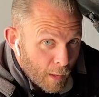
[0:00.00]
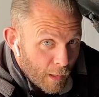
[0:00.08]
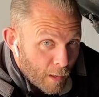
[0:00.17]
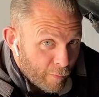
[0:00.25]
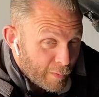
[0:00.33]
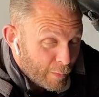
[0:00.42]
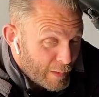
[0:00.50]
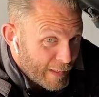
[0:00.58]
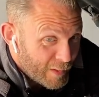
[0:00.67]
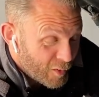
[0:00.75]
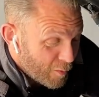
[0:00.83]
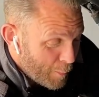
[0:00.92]
Now in this
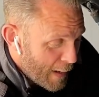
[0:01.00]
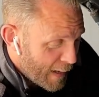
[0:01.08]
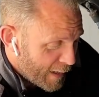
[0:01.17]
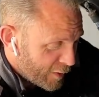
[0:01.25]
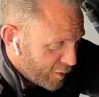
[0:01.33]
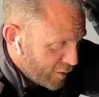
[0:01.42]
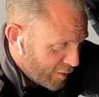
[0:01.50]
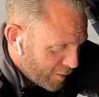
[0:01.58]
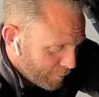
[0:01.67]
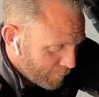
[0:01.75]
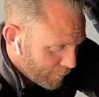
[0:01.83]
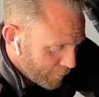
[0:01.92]
section of video, I
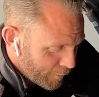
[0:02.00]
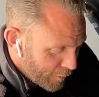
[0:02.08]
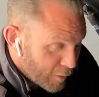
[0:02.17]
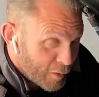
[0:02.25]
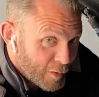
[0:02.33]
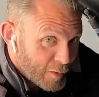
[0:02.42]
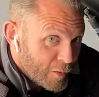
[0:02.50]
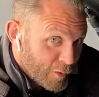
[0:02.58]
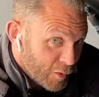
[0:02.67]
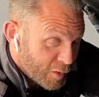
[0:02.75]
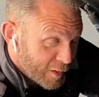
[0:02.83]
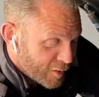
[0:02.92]
managed to leave my
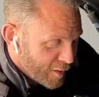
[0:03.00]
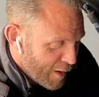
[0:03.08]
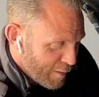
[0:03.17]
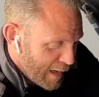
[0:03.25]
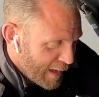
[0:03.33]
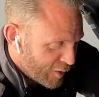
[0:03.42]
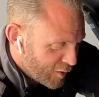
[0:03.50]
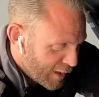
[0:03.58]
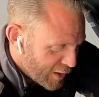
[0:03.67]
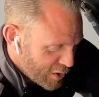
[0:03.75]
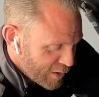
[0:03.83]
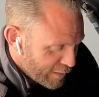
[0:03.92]
microphone turned
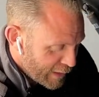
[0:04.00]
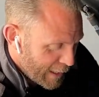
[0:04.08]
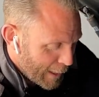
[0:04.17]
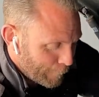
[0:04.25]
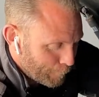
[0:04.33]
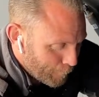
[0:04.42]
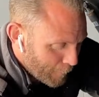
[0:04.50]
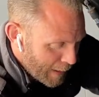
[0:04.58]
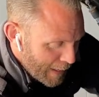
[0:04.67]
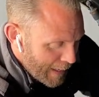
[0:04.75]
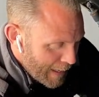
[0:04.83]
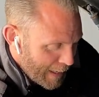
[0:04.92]
off, so let me fill
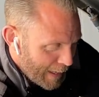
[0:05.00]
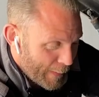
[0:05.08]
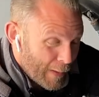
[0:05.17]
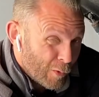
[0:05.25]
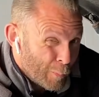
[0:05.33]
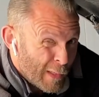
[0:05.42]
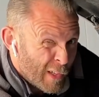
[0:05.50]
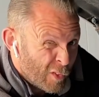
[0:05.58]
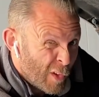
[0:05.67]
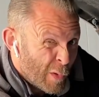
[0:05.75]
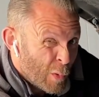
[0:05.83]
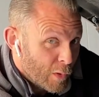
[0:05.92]
in the gaps.
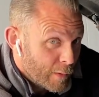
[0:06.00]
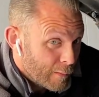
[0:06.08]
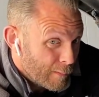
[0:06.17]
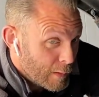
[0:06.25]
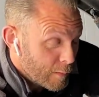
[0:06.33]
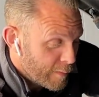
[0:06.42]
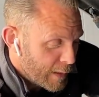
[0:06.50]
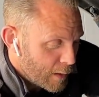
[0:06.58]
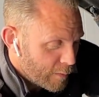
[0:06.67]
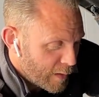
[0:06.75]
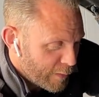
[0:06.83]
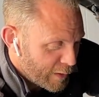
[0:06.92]
A few days has
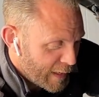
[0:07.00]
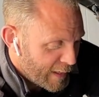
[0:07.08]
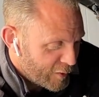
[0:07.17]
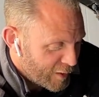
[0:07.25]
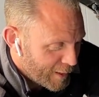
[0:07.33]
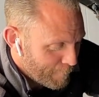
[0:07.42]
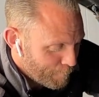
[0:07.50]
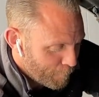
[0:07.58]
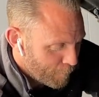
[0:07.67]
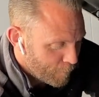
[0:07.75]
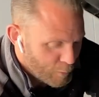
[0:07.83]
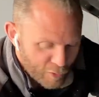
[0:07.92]
passed since
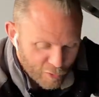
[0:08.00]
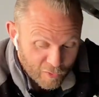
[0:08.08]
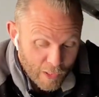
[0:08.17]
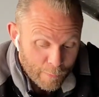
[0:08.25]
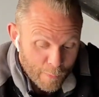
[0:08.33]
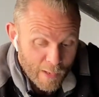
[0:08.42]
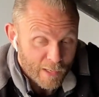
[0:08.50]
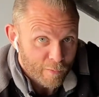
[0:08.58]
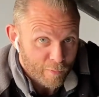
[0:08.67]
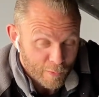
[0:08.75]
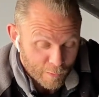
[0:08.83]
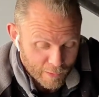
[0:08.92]
we last looked
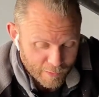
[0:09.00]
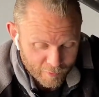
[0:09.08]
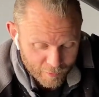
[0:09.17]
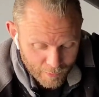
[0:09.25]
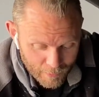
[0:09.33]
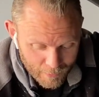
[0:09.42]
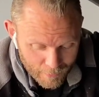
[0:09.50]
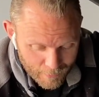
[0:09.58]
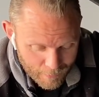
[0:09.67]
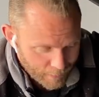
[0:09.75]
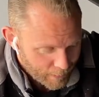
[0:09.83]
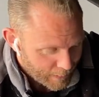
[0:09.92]
underneath the valve covers,
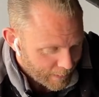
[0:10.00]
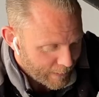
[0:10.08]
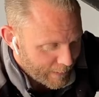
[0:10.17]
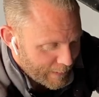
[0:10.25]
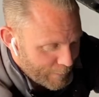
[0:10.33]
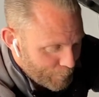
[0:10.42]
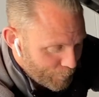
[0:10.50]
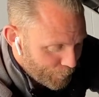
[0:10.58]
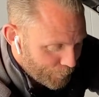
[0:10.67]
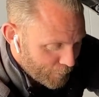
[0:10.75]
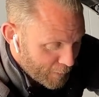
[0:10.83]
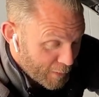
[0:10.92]
and that's
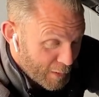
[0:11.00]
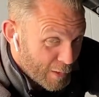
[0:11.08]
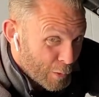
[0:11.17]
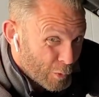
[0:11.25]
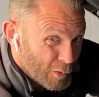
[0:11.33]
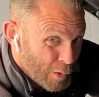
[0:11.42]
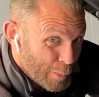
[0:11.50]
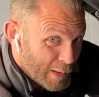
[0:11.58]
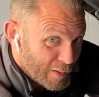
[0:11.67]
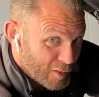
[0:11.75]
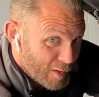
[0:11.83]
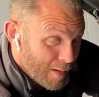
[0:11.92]
because the valve cover
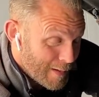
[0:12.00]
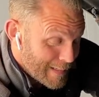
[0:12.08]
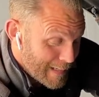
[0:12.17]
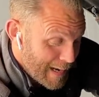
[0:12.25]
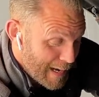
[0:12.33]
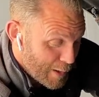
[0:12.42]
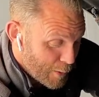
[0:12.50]
gasket I ordered